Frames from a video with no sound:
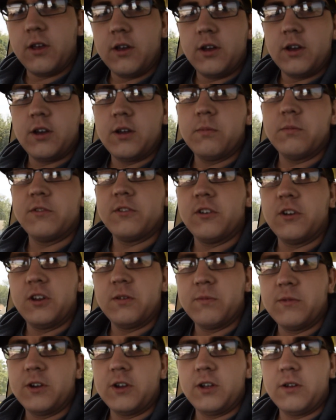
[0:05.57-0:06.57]
I'm
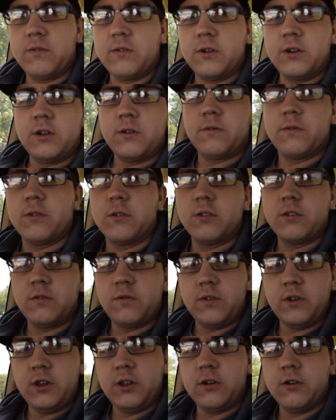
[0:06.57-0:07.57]
starting my very first
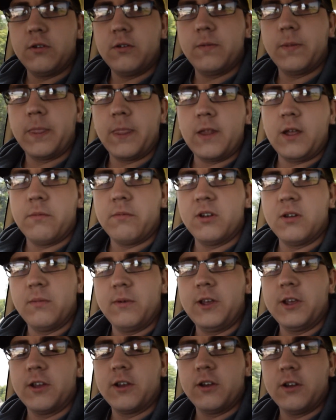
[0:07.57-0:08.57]
video. I'm going to
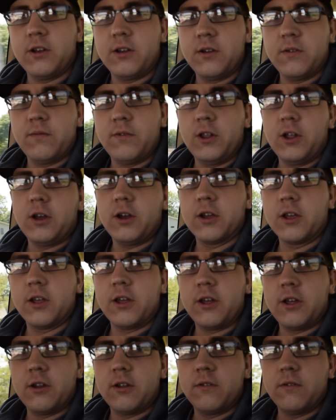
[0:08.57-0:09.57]
make a vlog
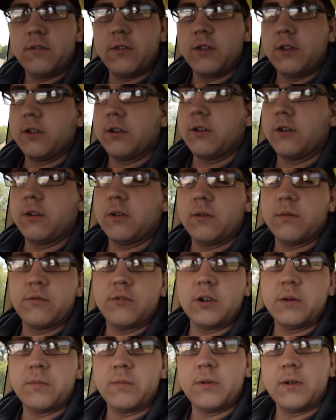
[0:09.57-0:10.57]
out of the
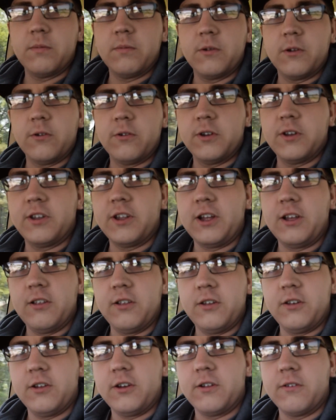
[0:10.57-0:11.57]
trip I'm going to
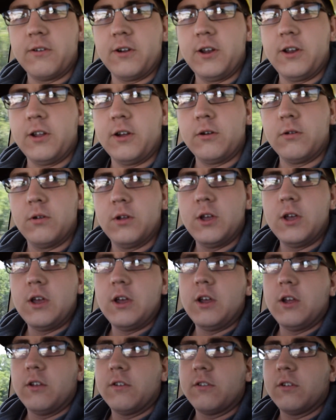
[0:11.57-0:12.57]
Thailand on right now.
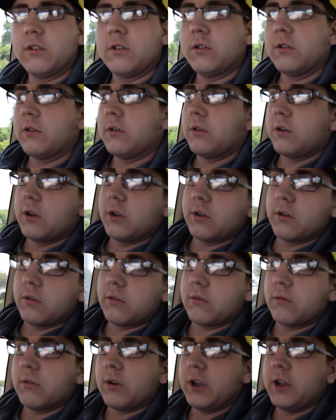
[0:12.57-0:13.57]
So,
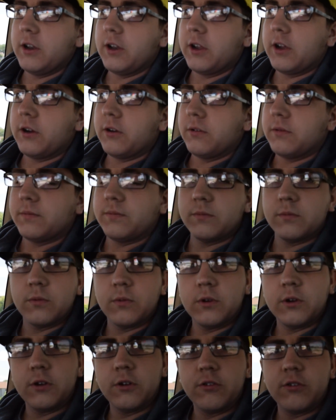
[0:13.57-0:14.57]
right now,
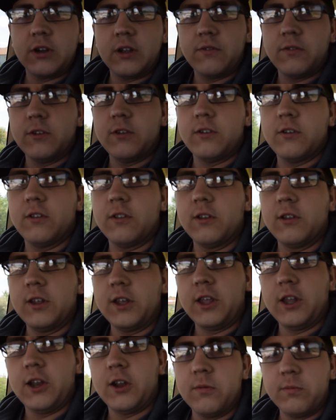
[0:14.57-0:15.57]
we're driving to the
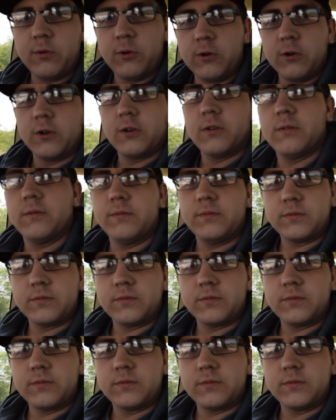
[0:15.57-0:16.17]
Lincoln Airport.